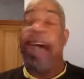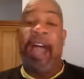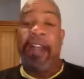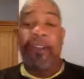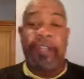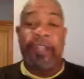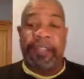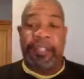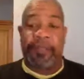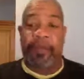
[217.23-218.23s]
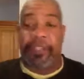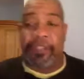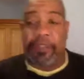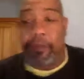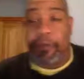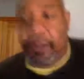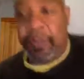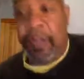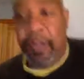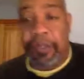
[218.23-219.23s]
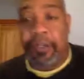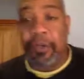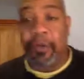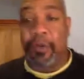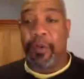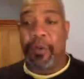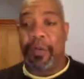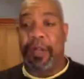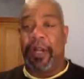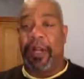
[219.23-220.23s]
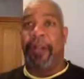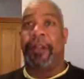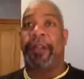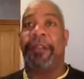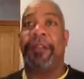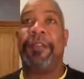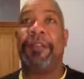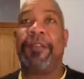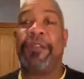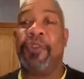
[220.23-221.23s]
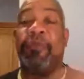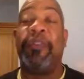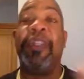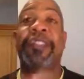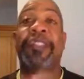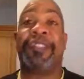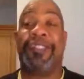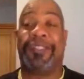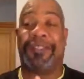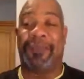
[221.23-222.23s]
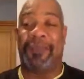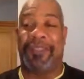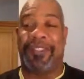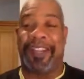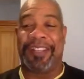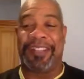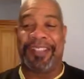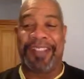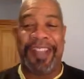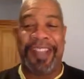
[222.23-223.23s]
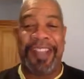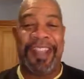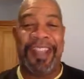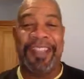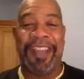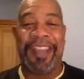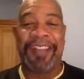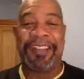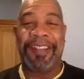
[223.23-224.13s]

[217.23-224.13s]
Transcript: I also like to switch this over to the religious sense, in that